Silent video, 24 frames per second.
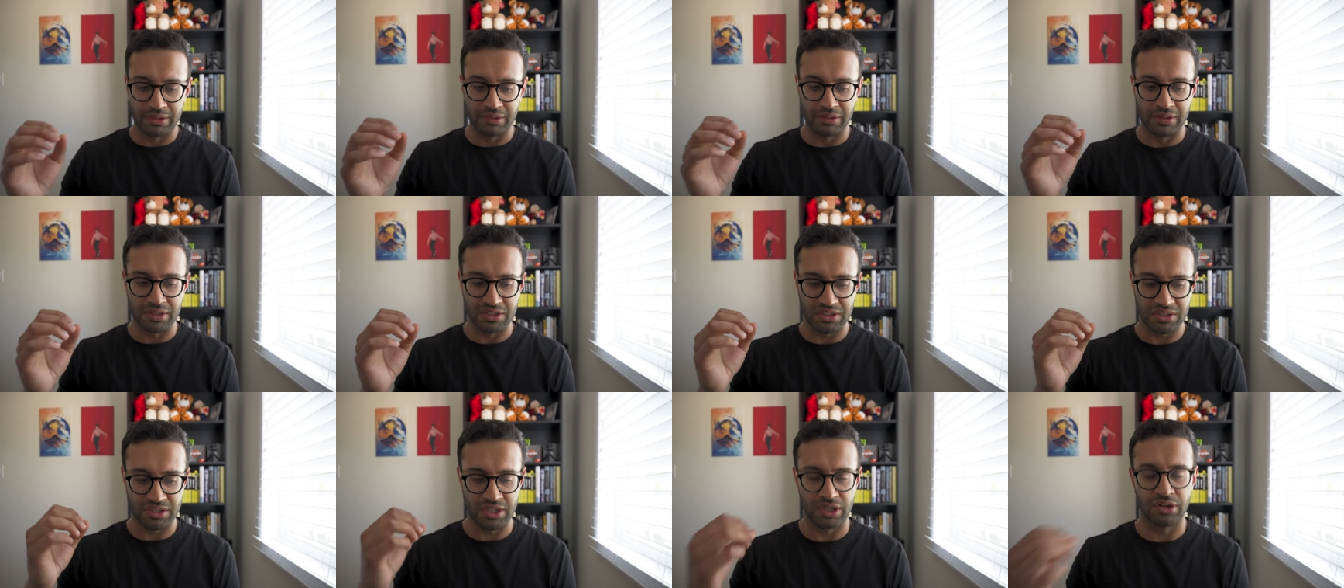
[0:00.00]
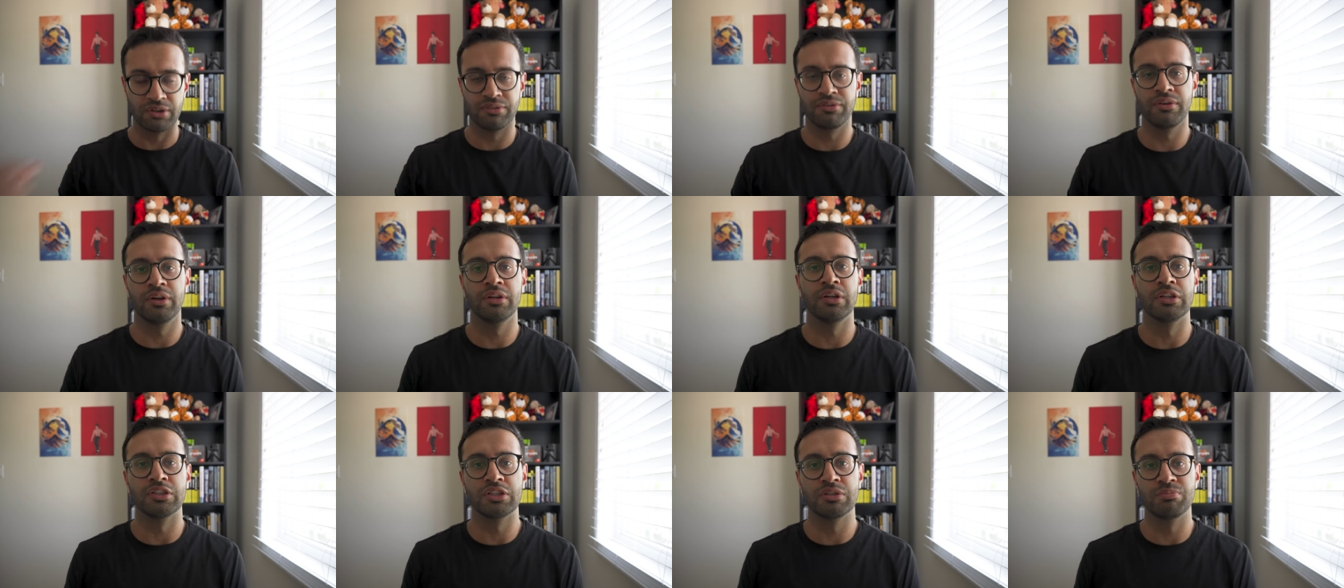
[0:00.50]
this
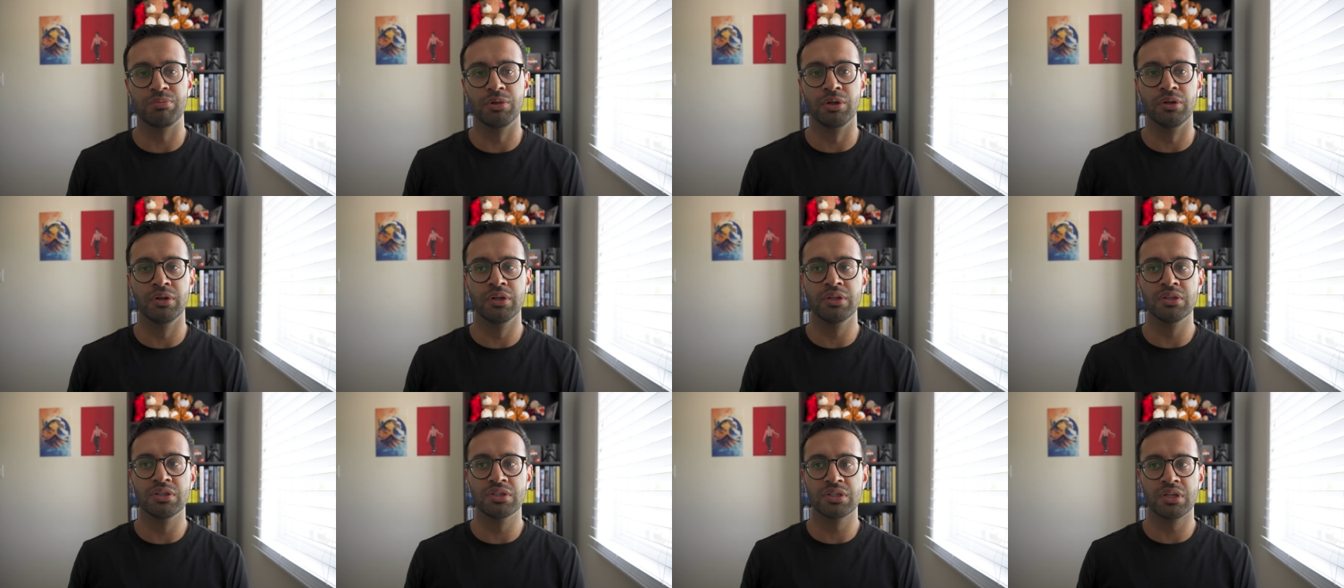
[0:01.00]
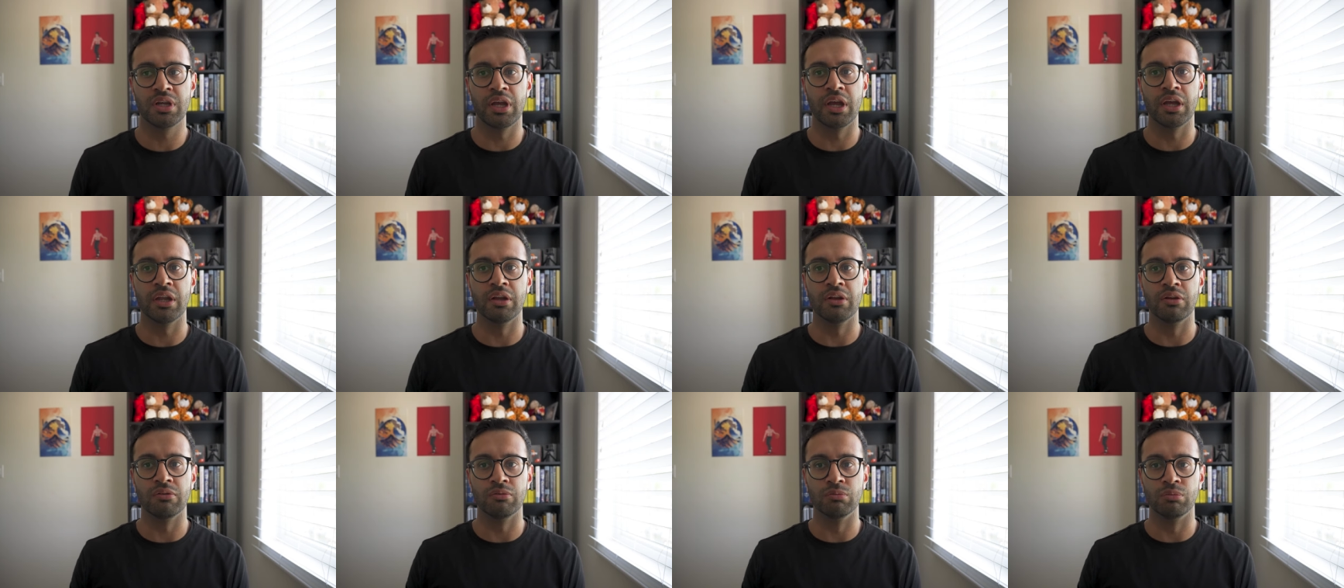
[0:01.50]
terrifying experience
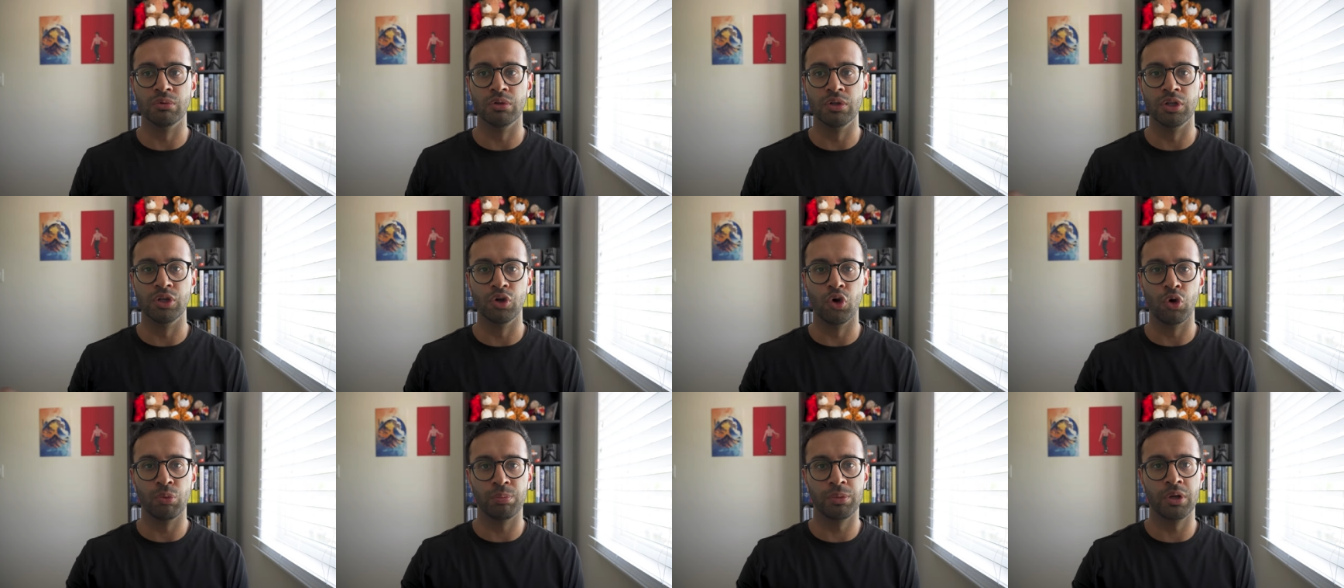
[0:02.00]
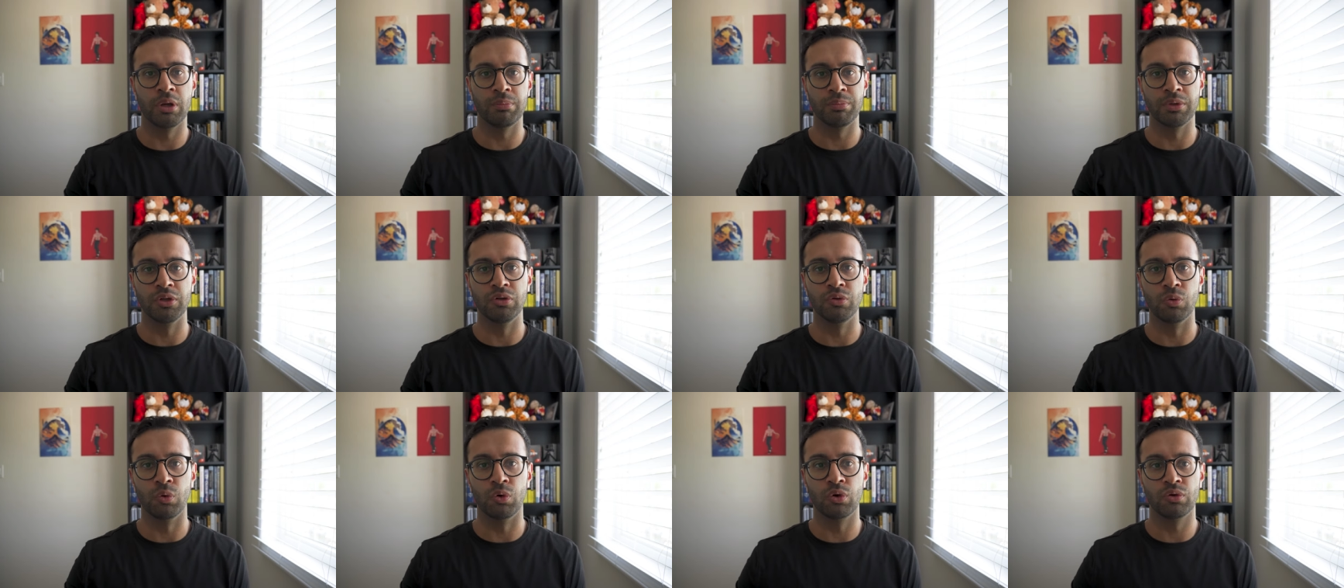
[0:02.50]
can really open up
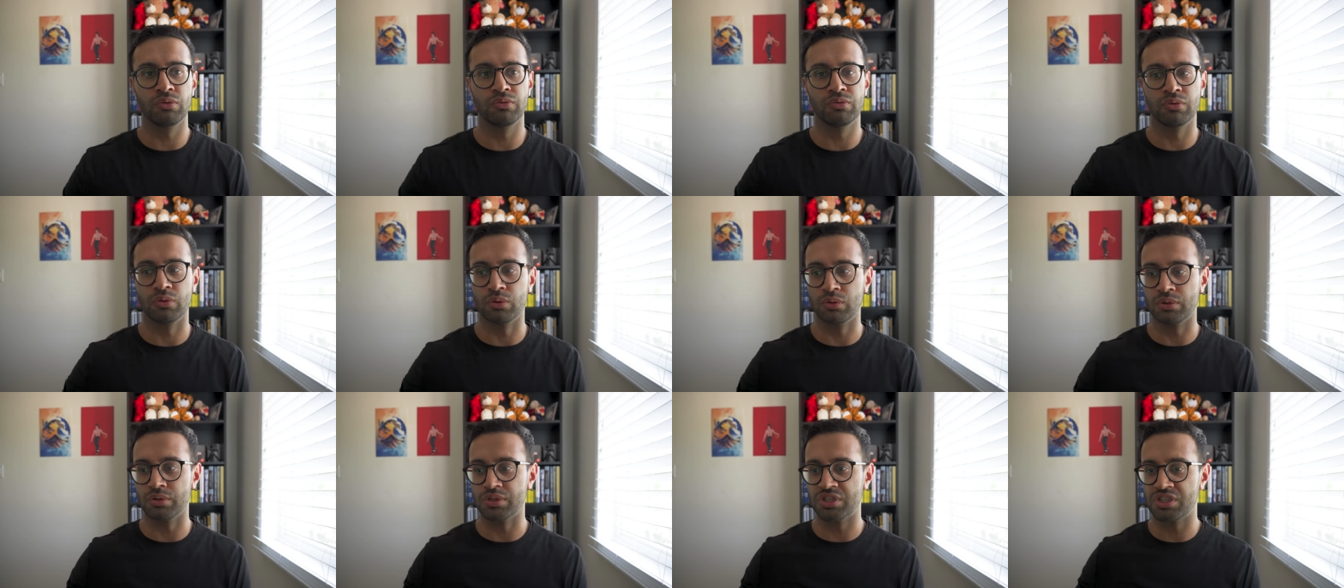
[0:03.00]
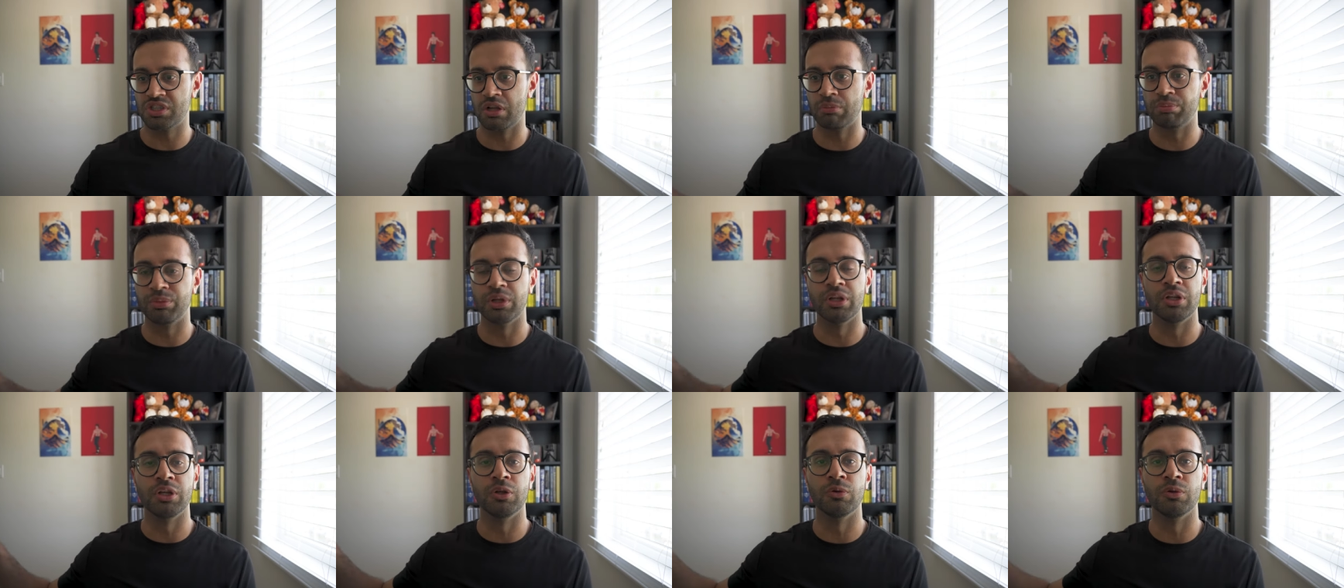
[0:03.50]
a door for
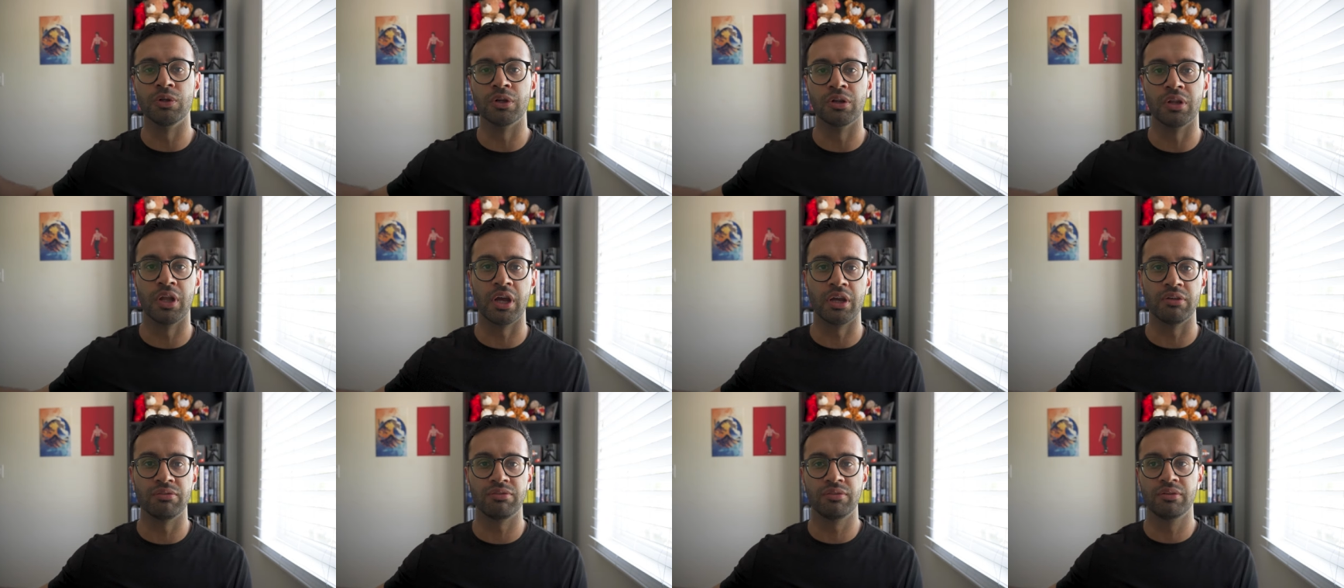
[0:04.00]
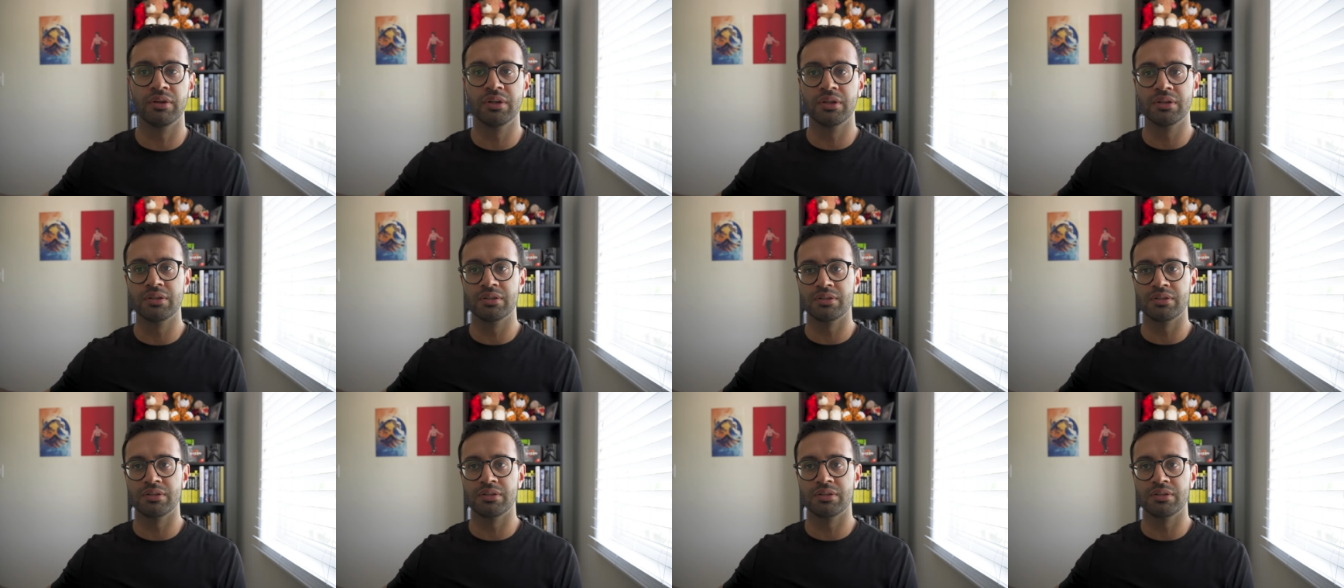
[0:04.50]
something new in your life.